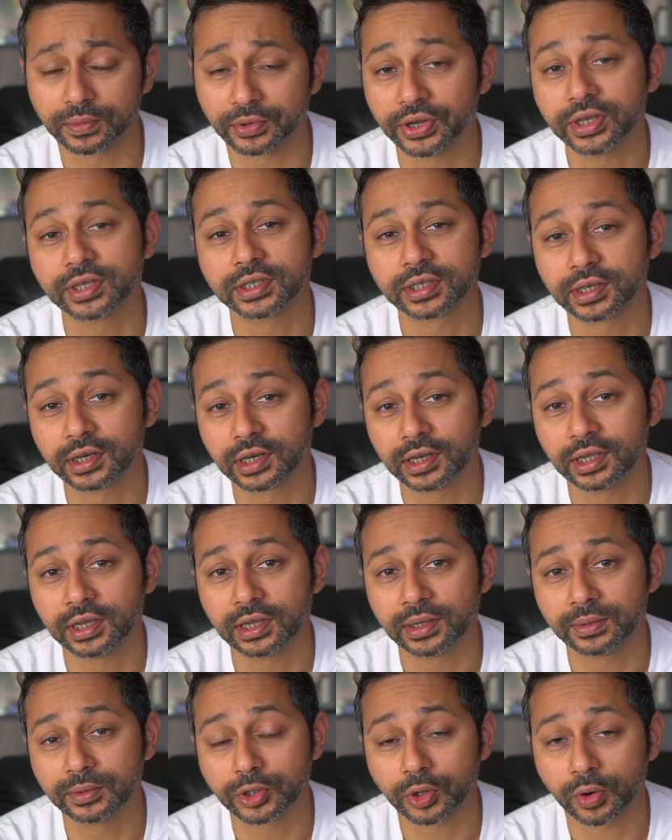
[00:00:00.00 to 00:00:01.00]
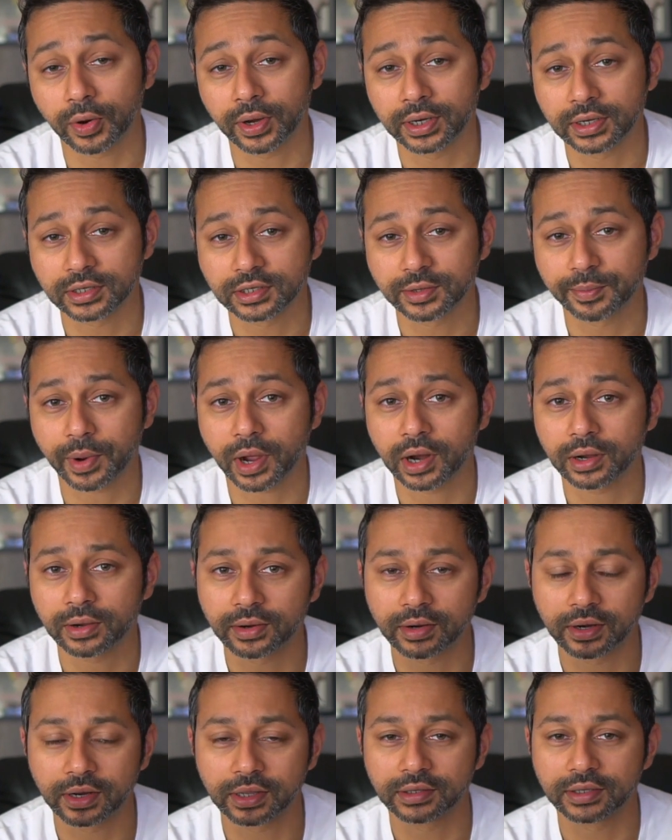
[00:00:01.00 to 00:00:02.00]
recently joined as a
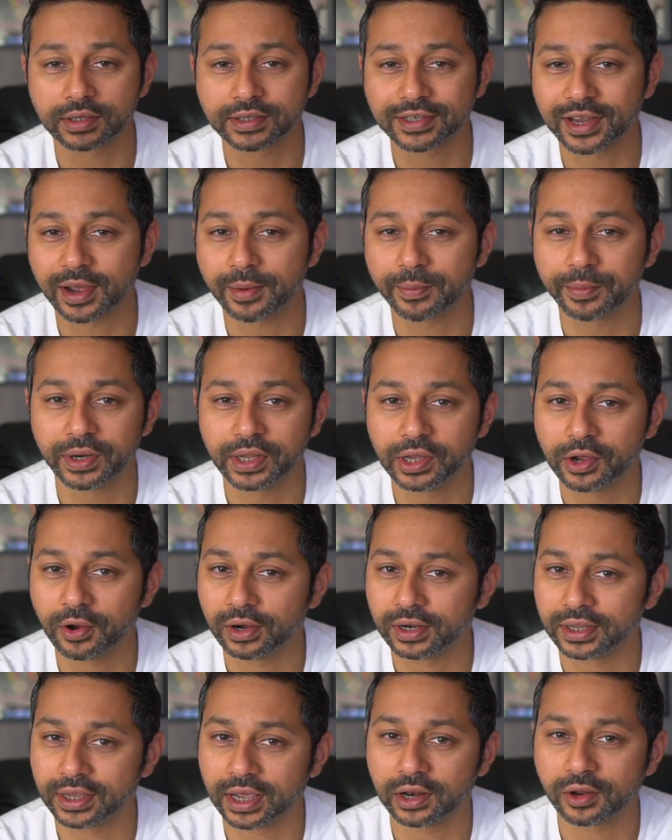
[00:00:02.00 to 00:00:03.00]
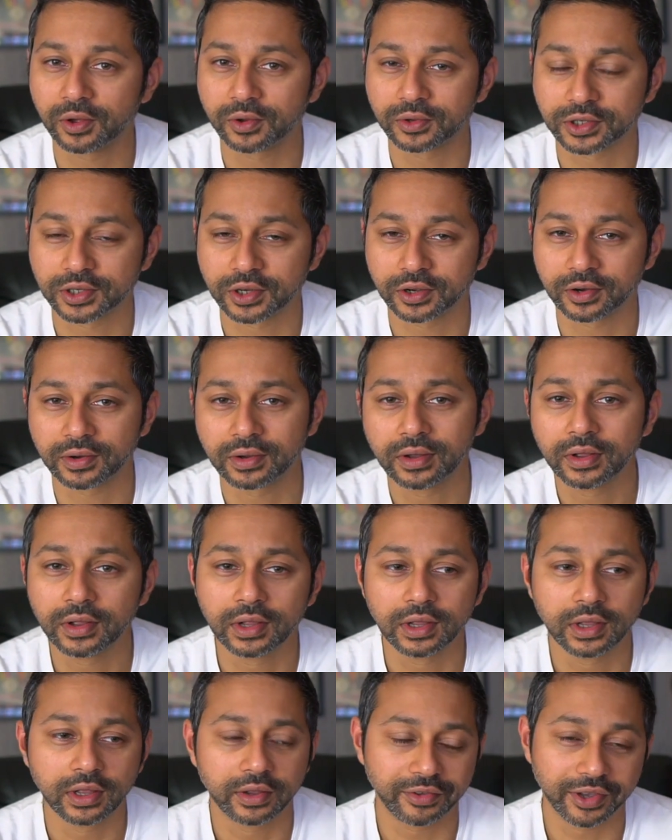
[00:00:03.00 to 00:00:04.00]
partner in this company called Yellow. So
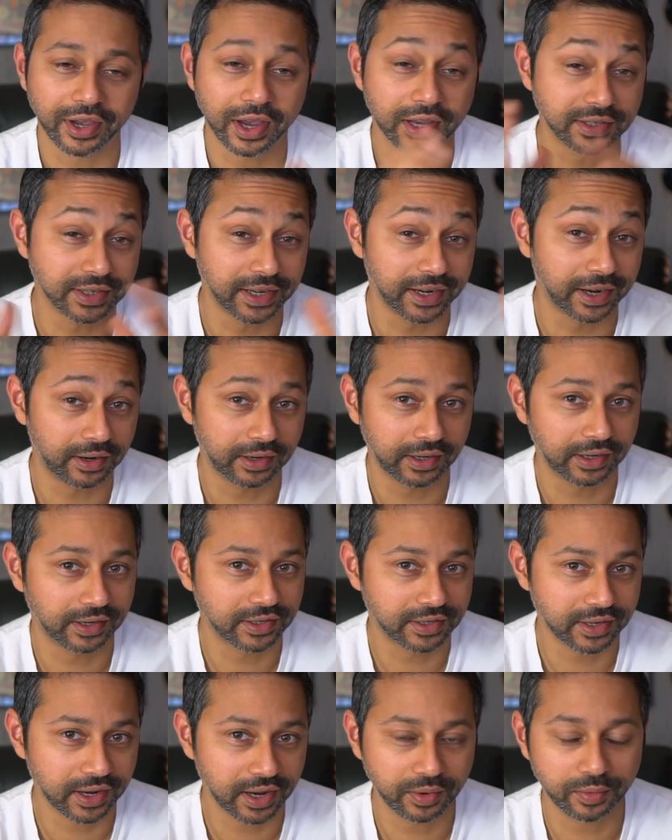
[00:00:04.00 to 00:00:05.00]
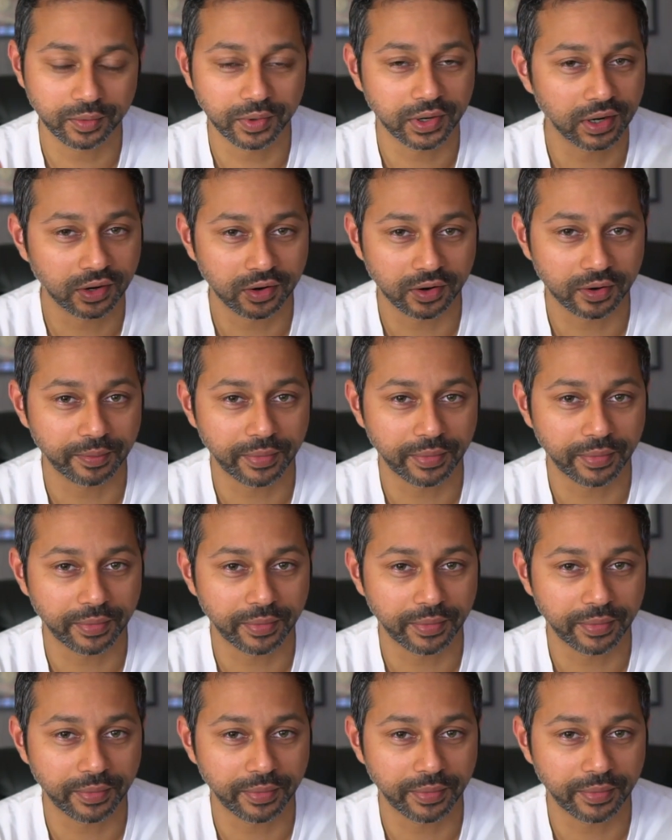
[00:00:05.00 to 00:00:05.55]
if you guys need any design work or